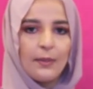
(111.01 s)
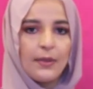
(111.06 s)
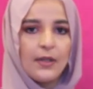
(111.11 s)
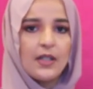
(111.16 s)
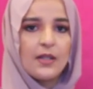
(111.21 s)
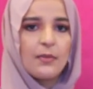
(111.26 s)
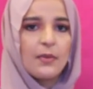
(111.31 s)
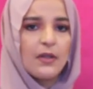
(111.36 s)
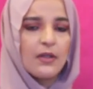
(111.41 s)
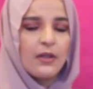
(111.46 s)

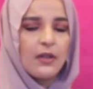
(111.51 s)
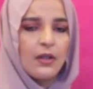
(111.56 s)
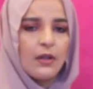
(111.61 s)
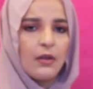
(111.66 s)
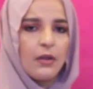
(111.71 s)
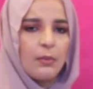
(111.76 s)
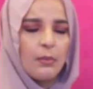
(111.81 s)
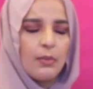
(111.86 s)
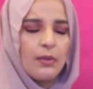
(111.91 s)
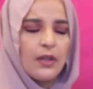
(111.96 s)
please
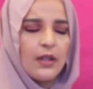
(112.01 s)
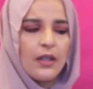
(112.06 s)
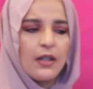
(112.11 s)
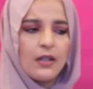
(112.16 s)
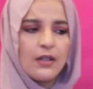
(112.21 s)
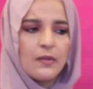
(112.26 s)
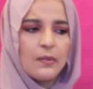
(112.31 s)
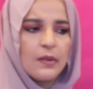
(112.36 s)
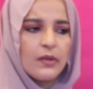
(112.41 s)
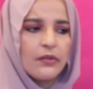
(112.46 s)

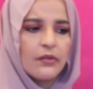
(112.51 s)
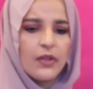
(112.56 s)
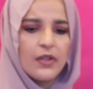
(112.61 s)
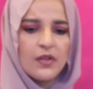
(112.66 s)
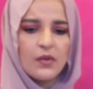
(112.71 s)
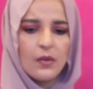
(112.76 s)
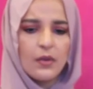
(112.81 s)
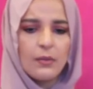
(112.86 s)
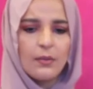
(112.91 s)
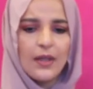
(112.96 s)
be
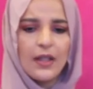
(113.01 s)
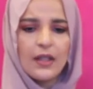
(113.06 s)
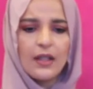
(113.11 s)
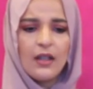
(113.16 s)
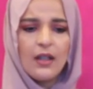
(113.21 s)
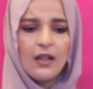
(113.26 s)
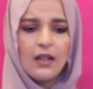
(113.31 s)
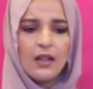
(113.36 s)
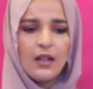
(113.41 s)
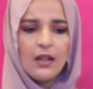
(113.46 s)
friends with my
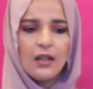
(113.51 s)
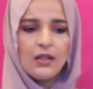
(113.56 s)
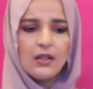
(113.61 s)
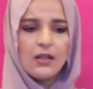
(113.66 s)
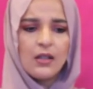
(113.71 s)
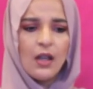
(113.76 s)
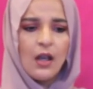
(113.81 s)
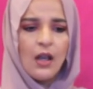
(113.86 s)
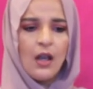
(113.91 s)
kids.